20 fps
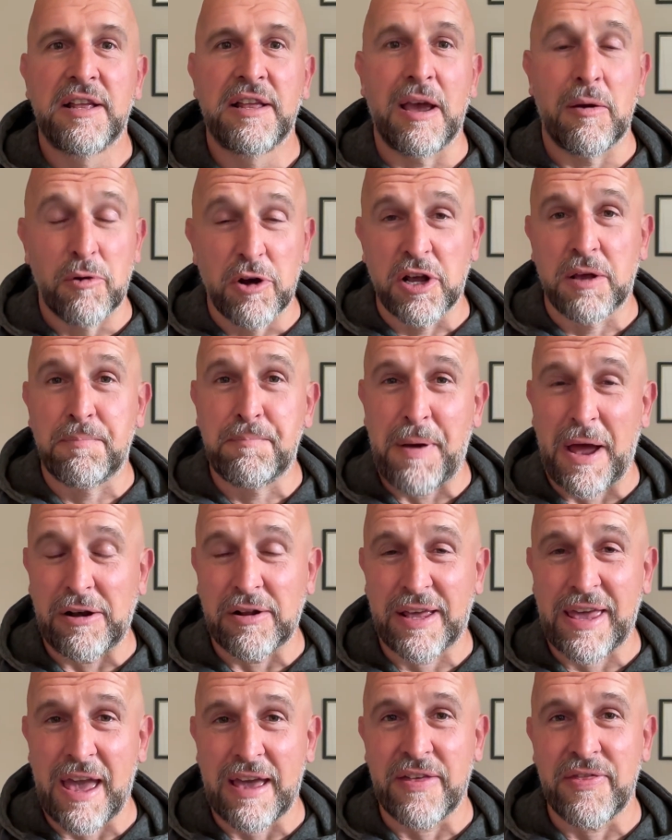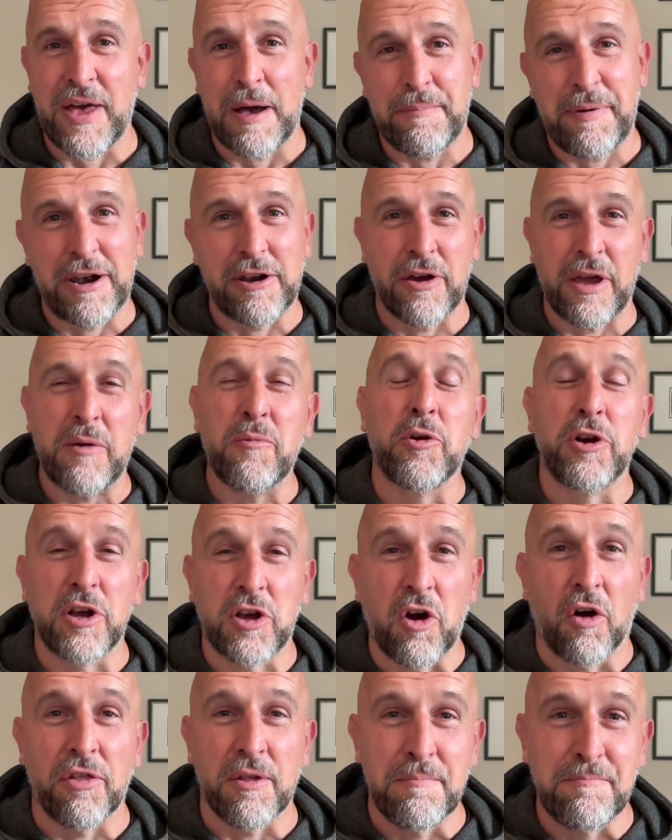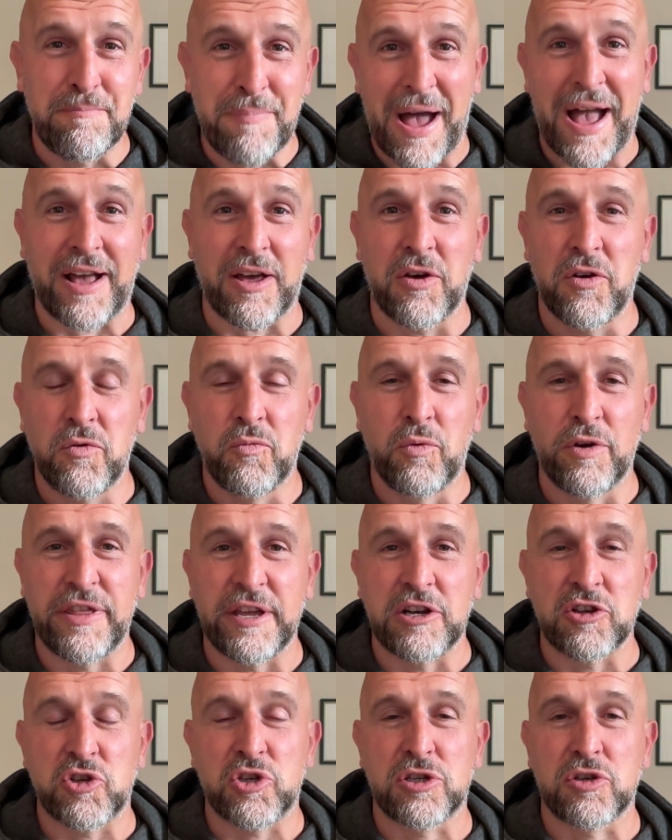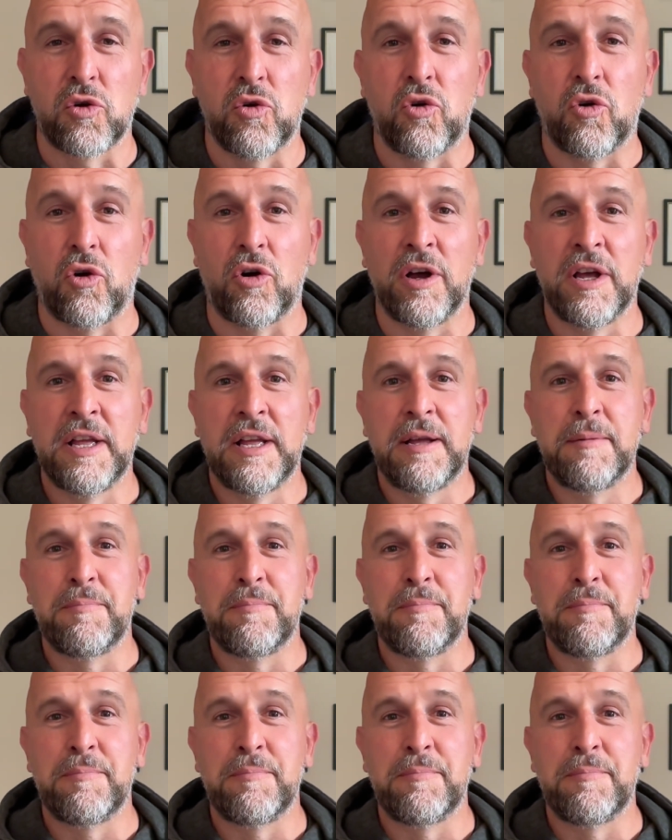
It would have kicking that penalty would have got them back within a score.